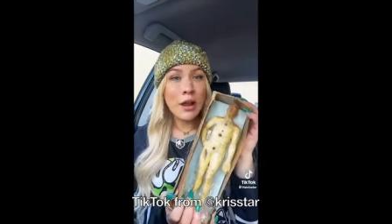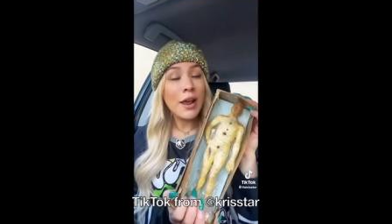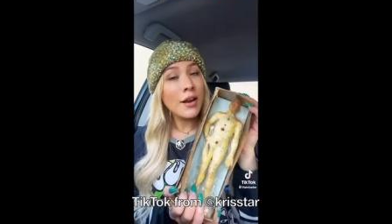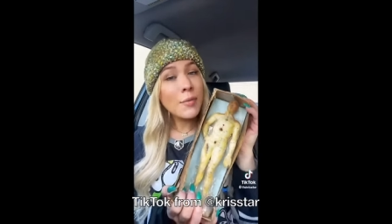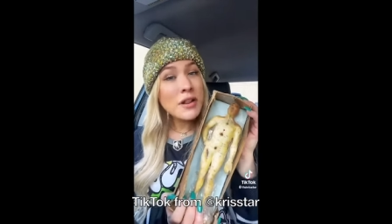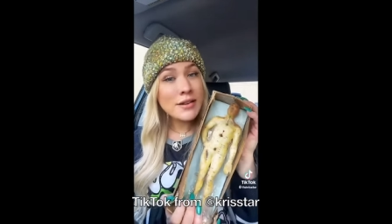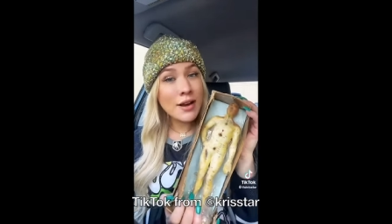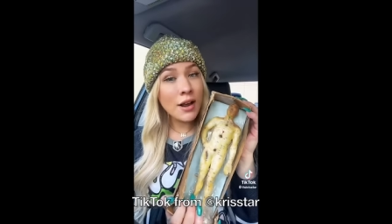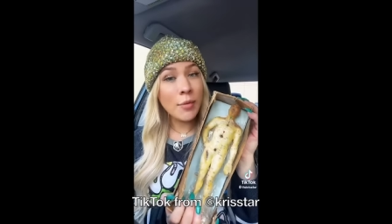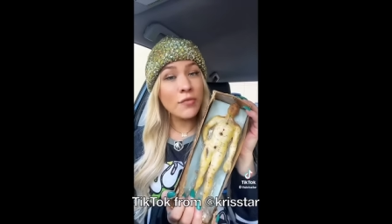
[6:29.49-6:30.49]
And I've been
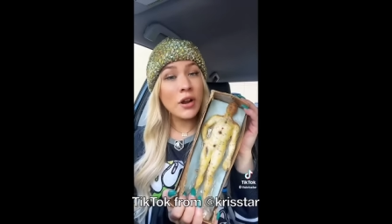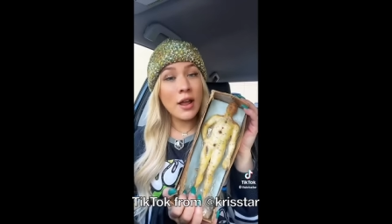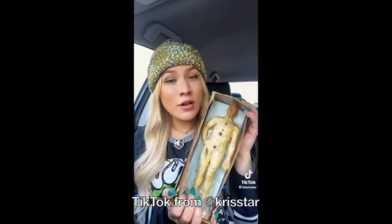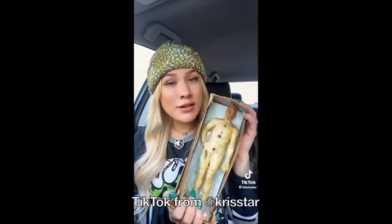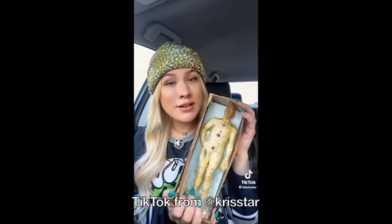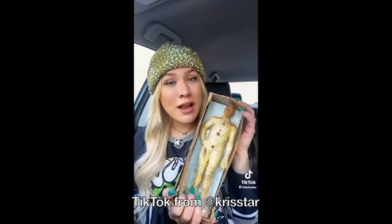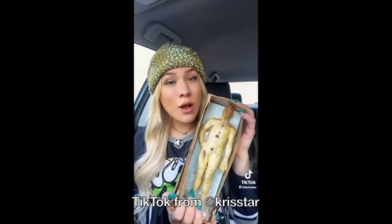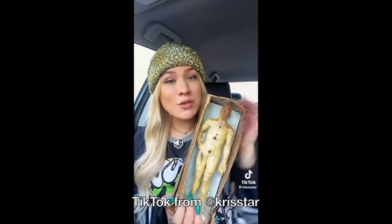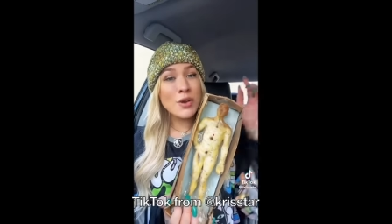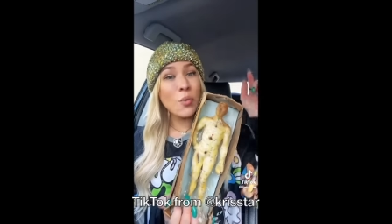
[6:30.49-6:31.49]
staying at my friend Kelsi's
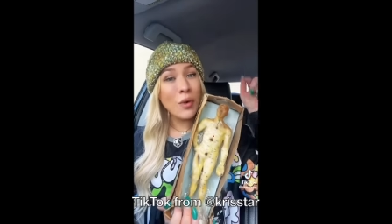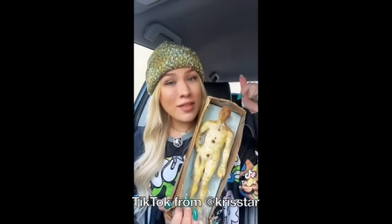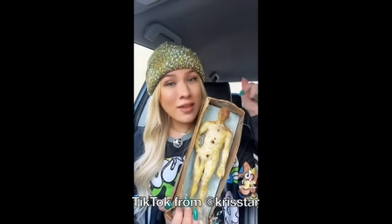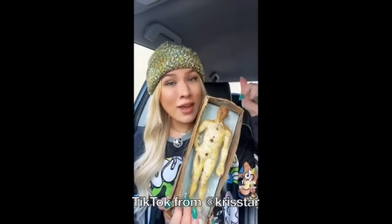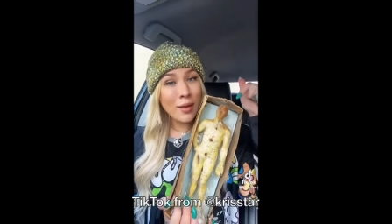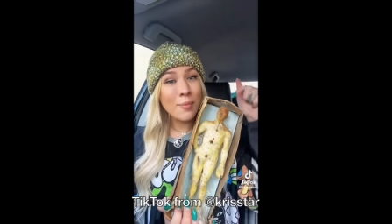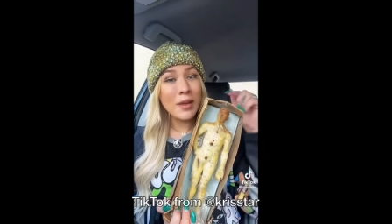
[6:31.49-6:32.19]
house with him,